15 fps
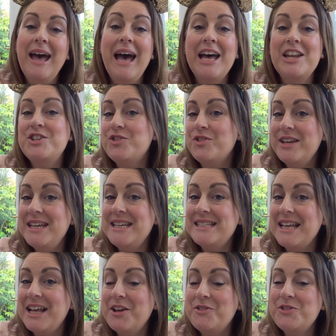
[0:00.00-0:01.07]
and treat
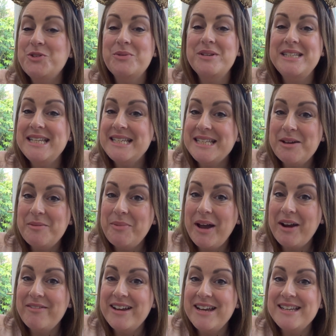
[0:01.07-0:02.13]
yourself to a Disneyland
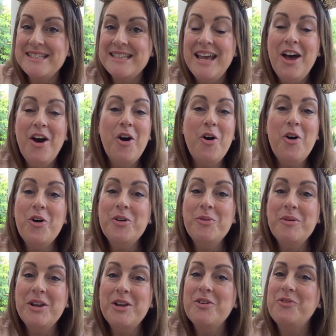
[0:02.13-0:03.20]
Paris
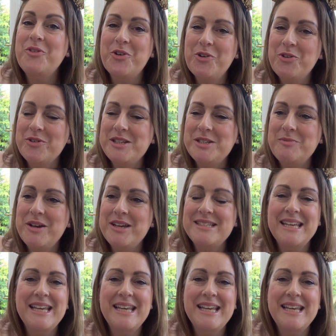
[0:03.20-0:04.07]
ornament for Christmas.